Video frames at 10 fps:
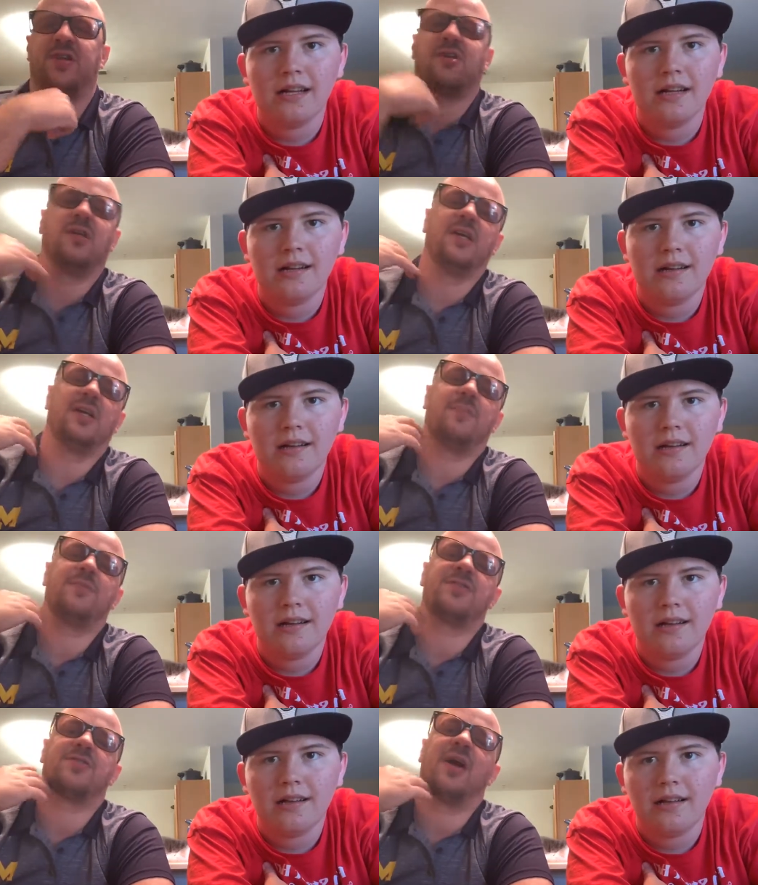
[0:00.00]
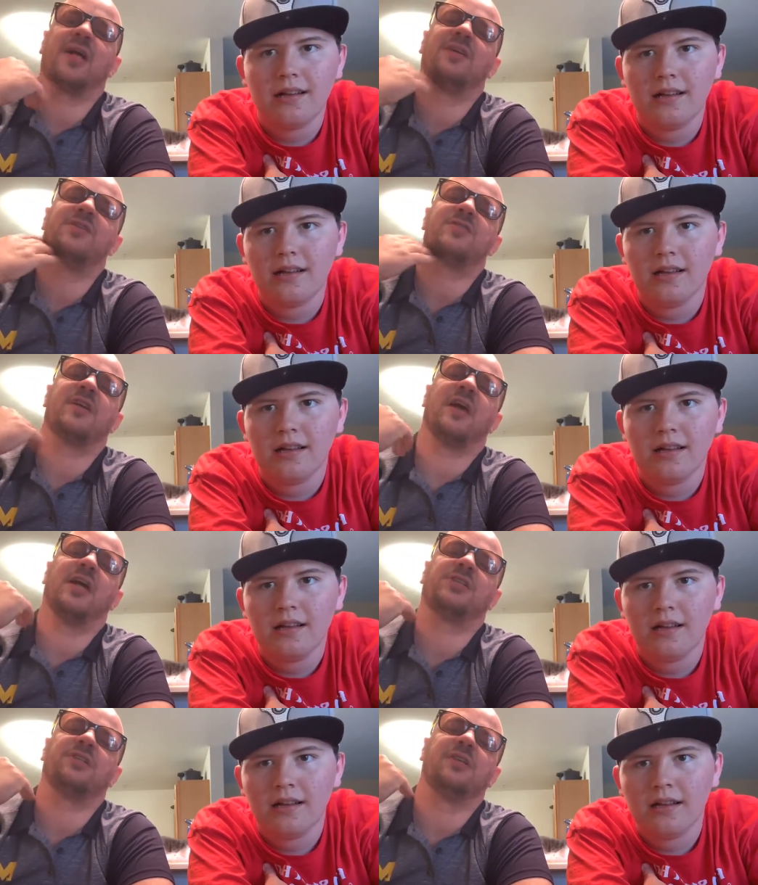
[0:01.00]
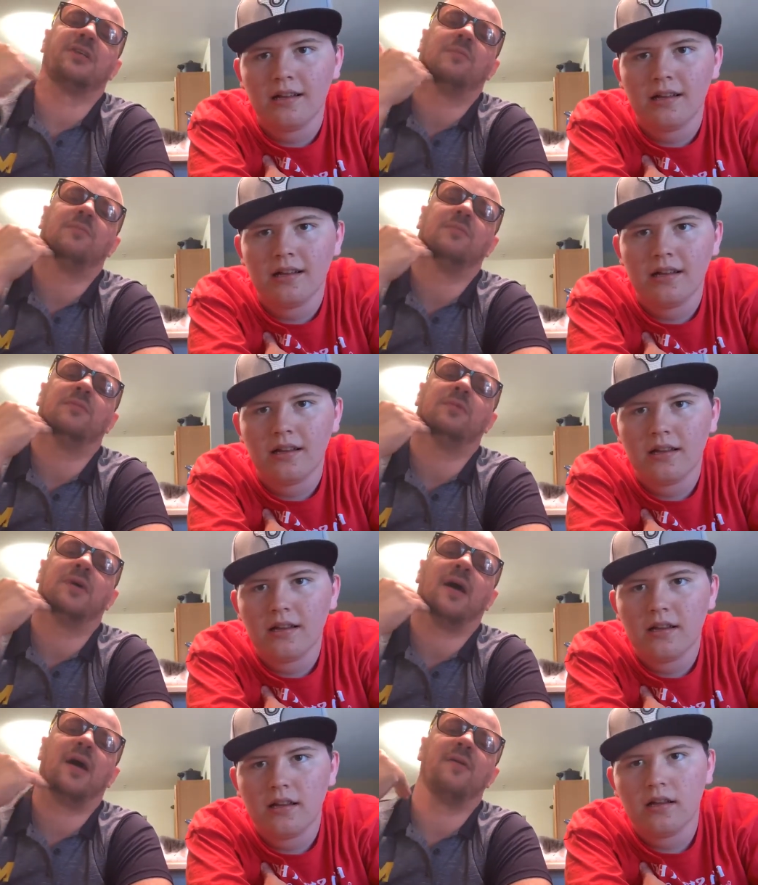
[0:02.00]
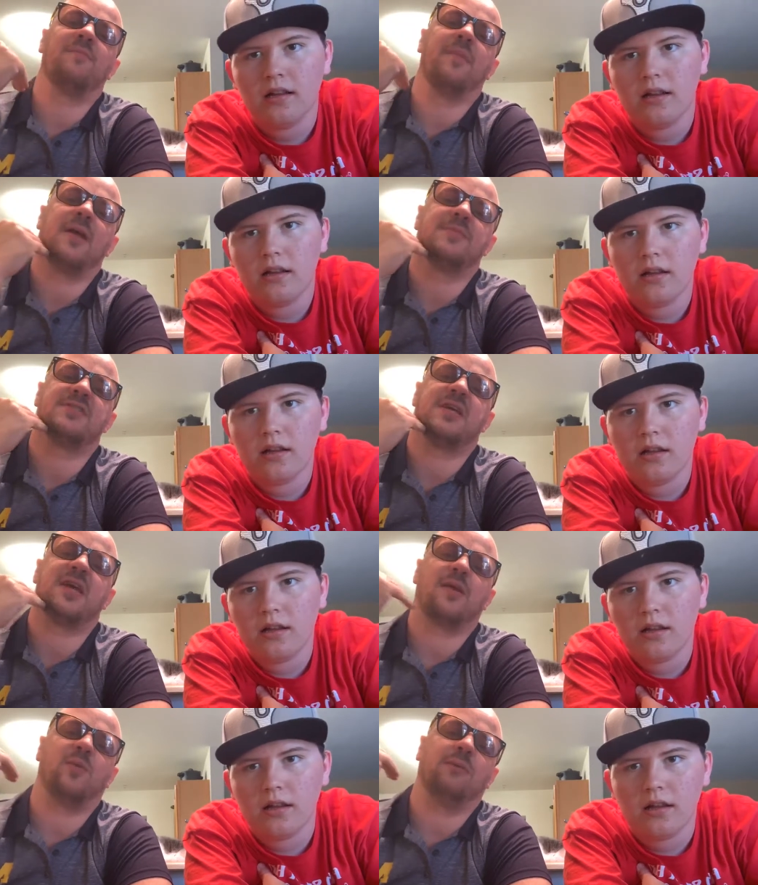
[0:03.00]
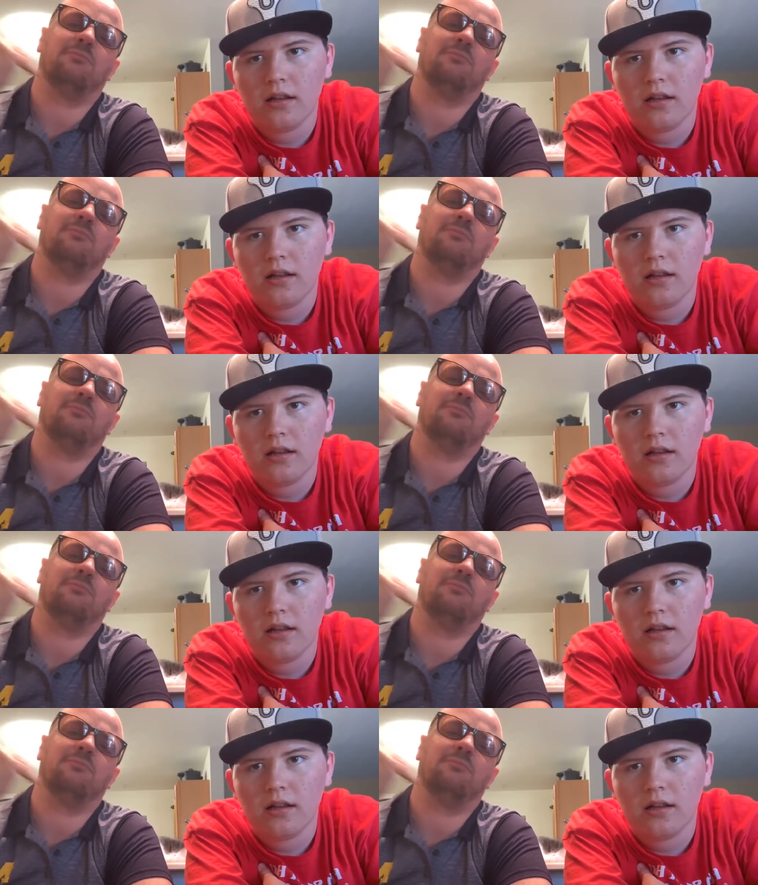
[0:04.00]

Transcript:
Speaker 1: cleaning up the stragglers, and I actually, I made a mistake and went,